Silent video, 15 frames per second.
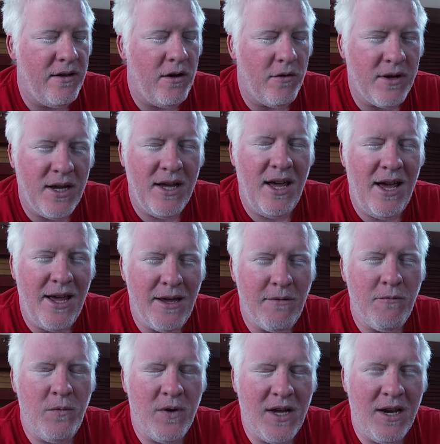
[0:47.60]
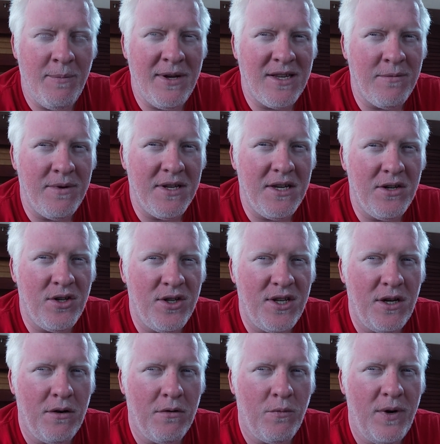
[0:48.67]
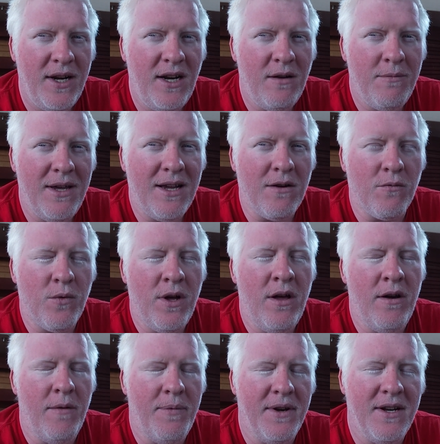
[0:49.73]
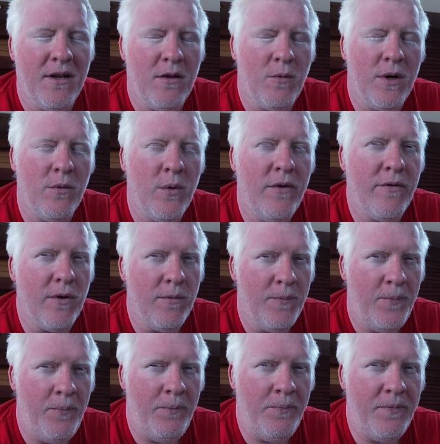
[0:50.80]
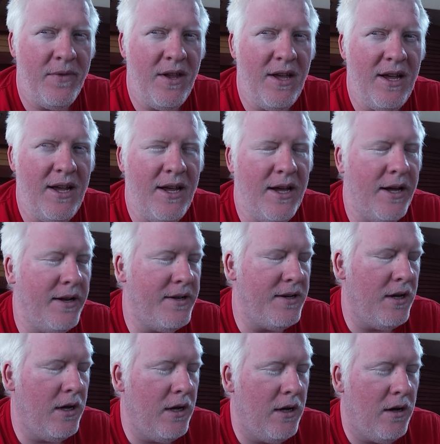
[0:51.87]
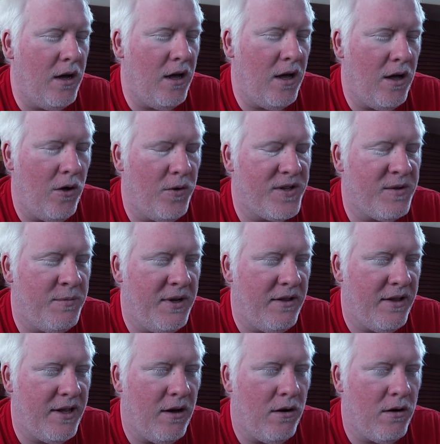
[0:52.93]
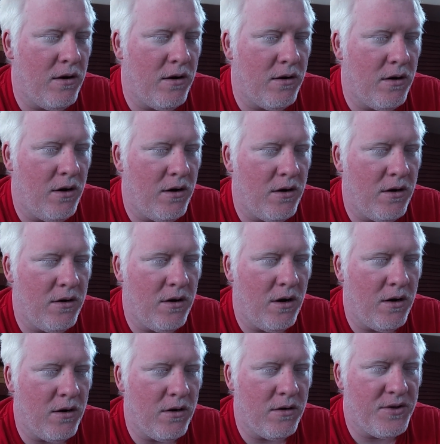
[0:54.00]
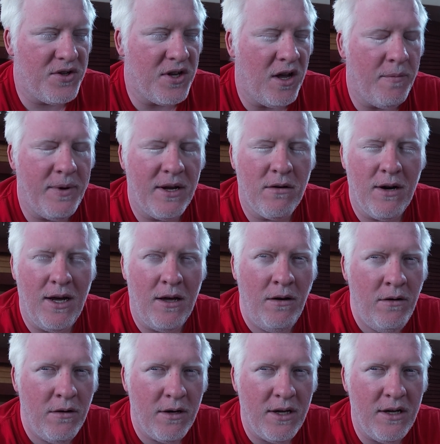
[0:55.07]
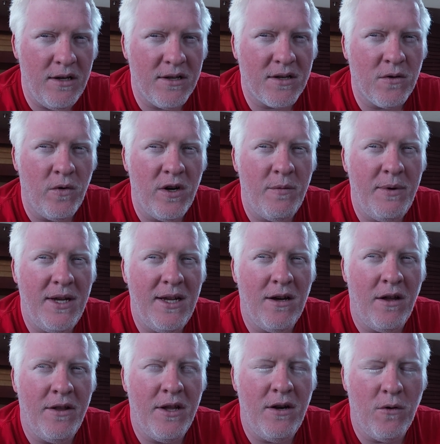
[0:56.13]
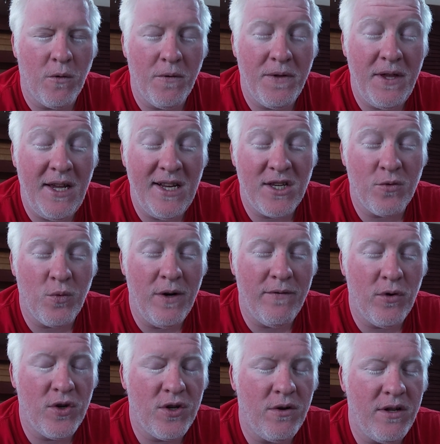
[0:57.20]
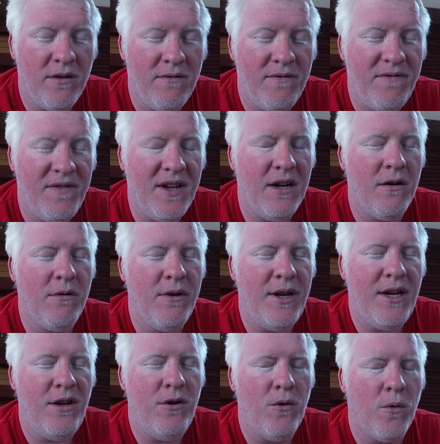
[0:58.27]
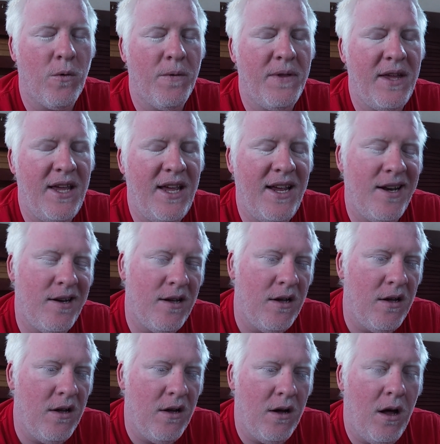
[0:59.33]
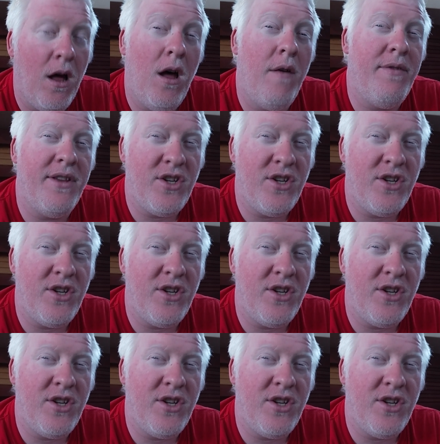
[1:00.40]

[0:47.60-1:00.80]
Okay, hey, we got to make some decisions here. We need to make a run up the Delaware River. And ultimately, our stomping ground is going to be on the Northeast River, so on the very north end of the